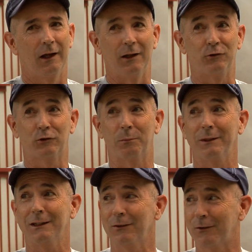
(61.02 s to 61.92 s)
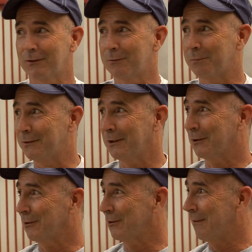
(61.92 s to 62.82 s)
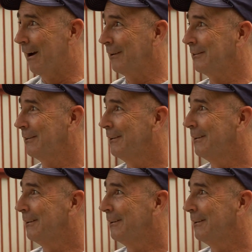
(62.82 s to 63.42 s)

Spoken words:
And to be in this particular spot,